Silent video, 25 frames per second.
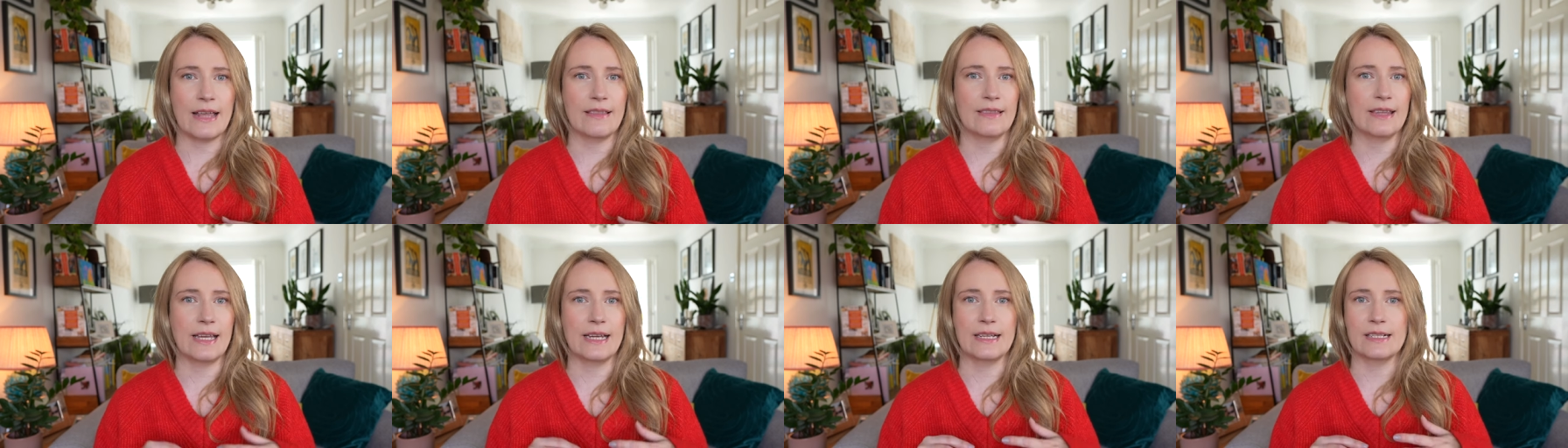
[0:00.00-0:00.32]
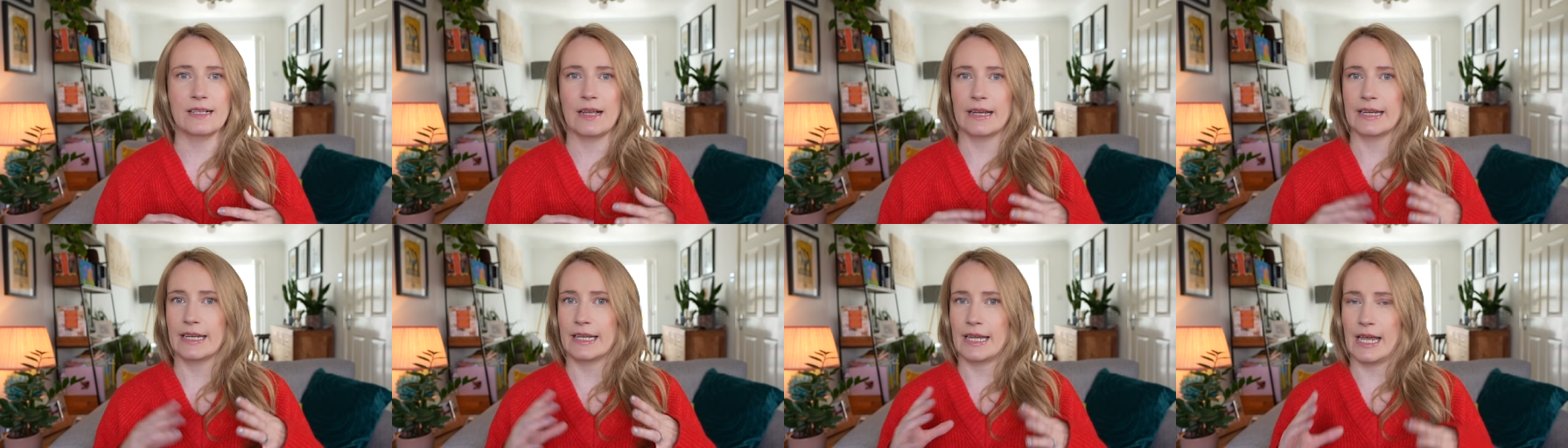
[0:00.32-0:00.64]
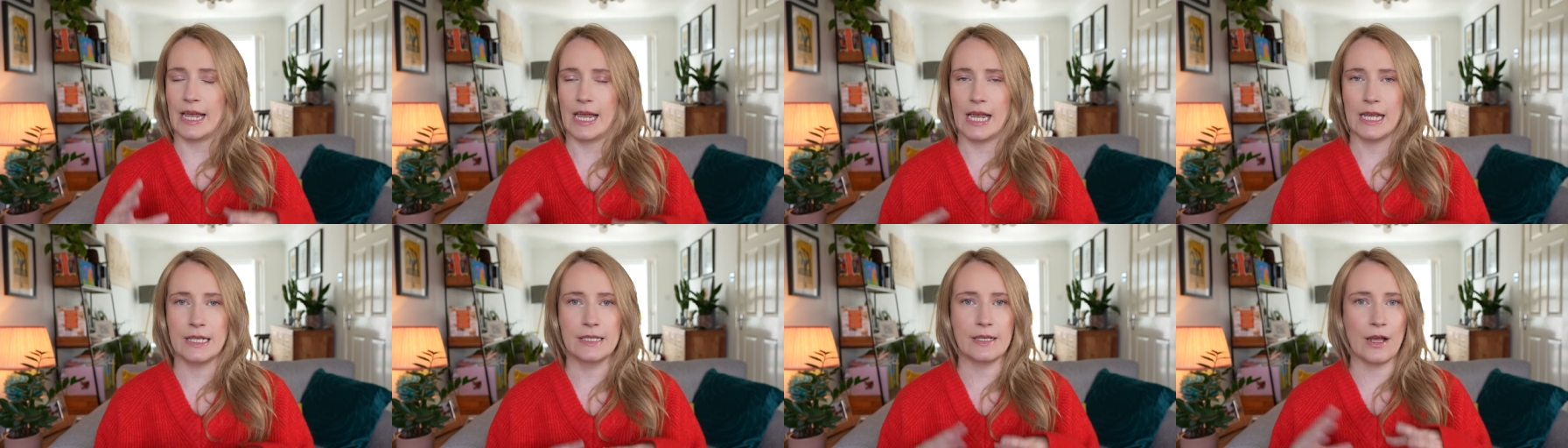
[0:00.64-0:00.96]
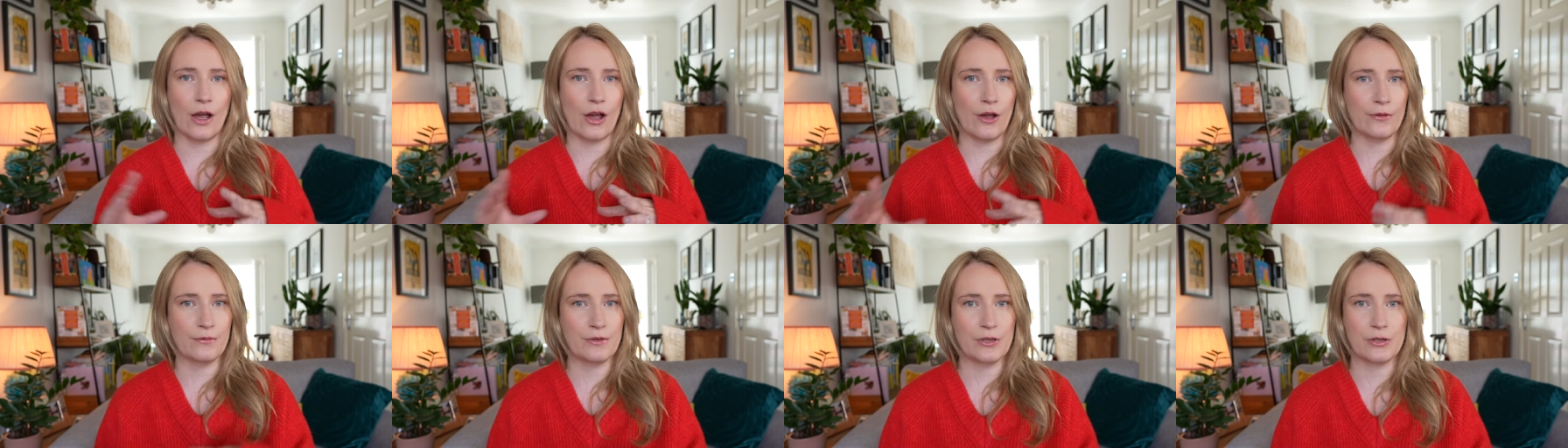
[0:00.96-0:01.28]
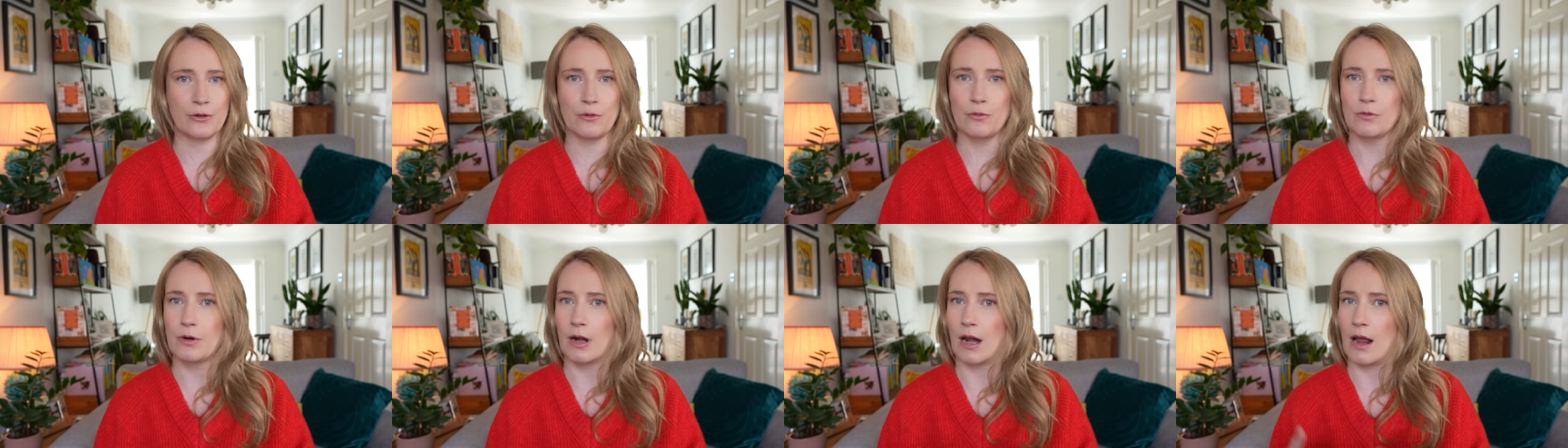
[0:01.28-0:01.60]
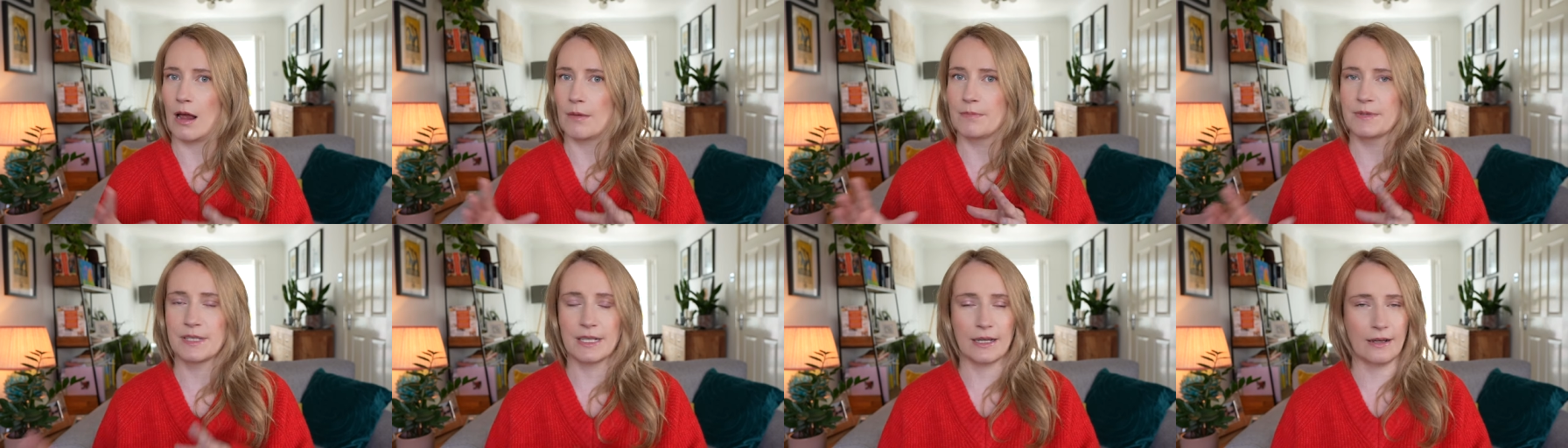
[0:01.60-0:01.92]
and things like kids after school
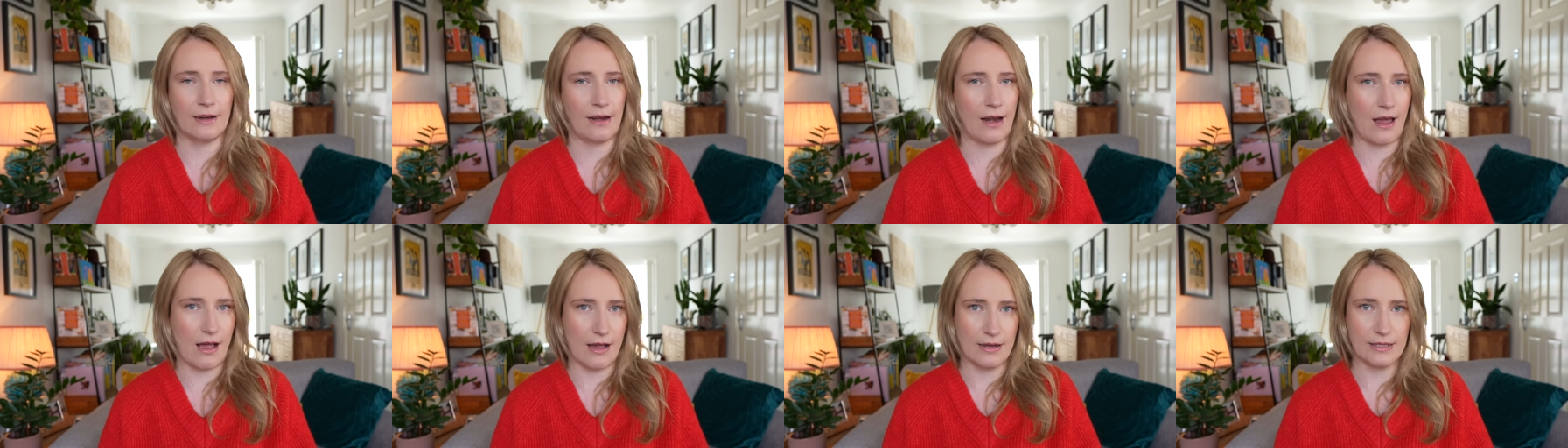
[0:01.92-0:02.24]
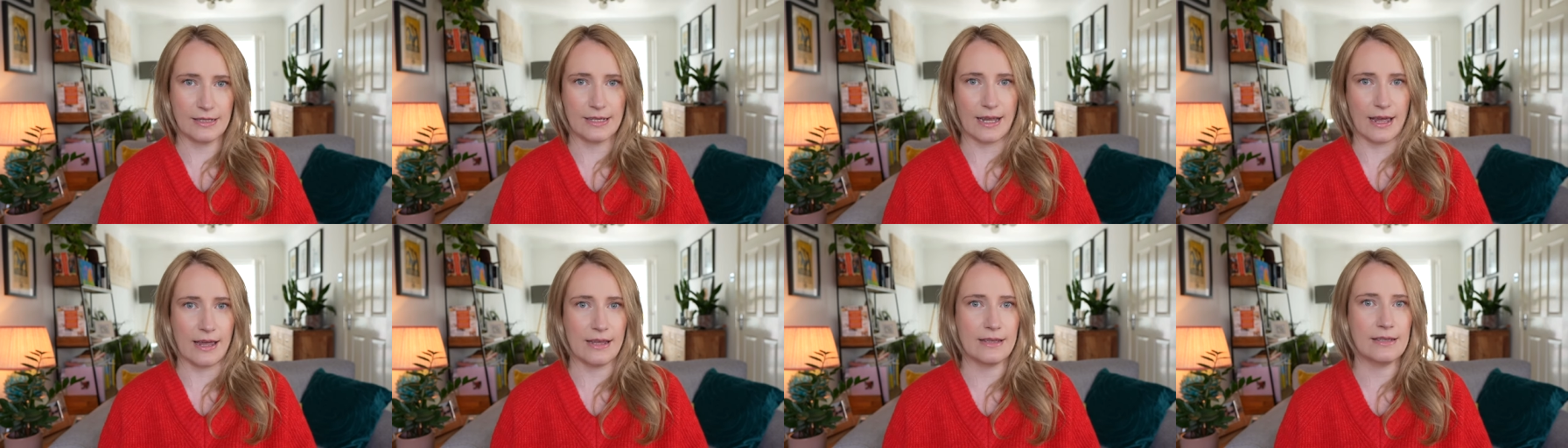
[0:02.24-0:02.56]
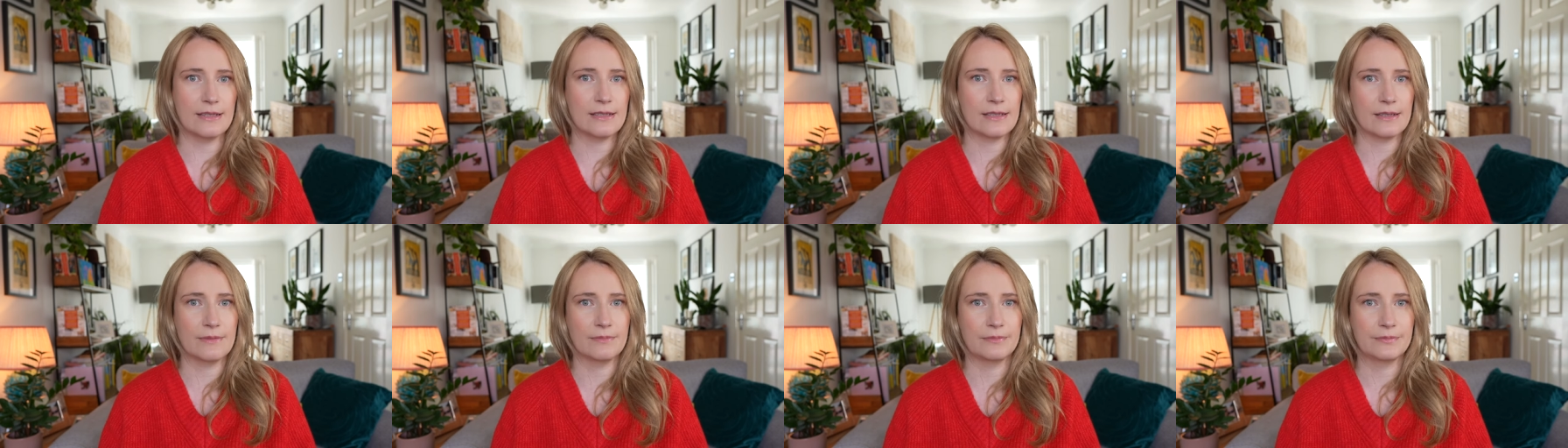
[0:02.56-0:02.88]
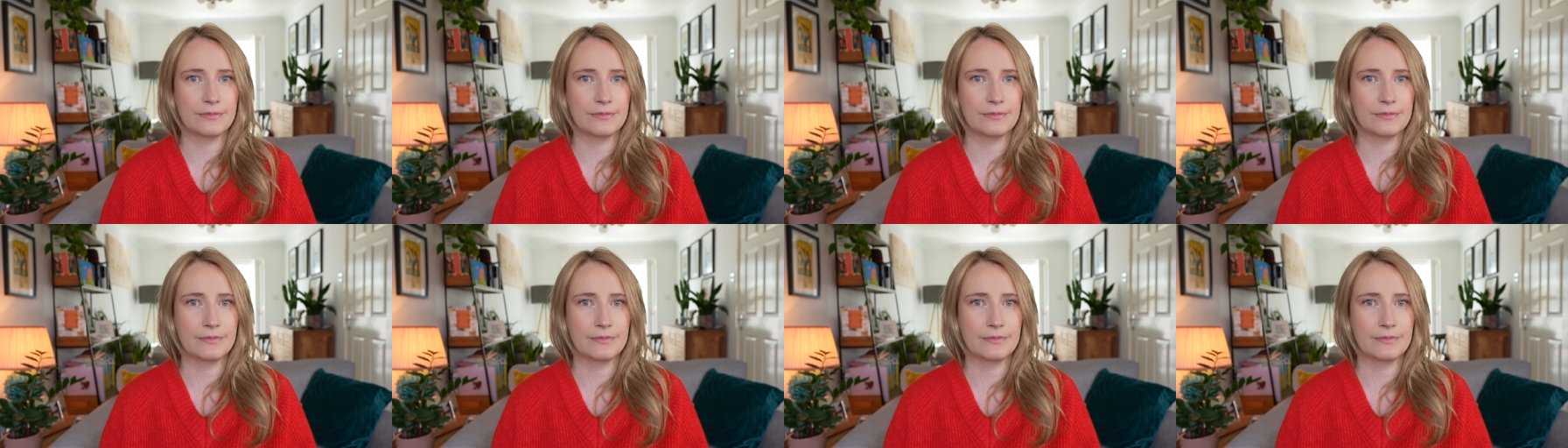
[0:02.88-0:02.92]
clubs and classes.